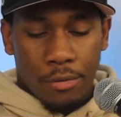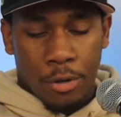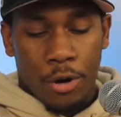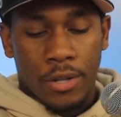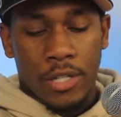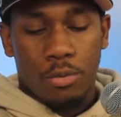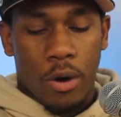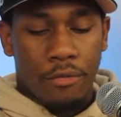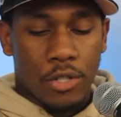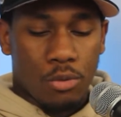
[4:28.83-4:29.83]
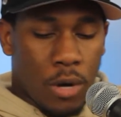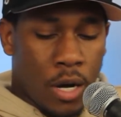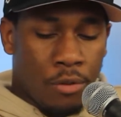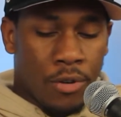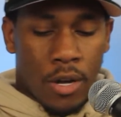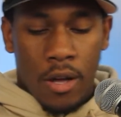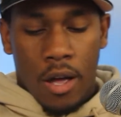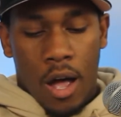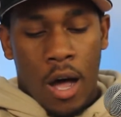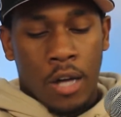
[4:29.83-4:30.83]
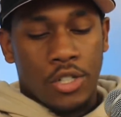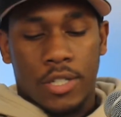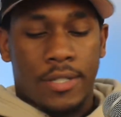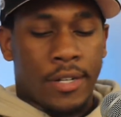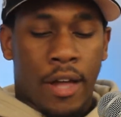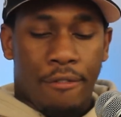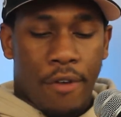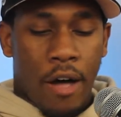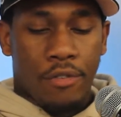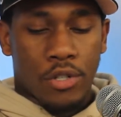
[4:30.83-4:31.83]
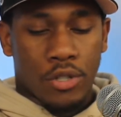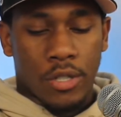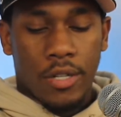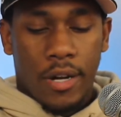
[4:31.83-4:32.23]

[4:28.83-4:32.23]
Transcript: We're currently 12-12, just sitting at 500.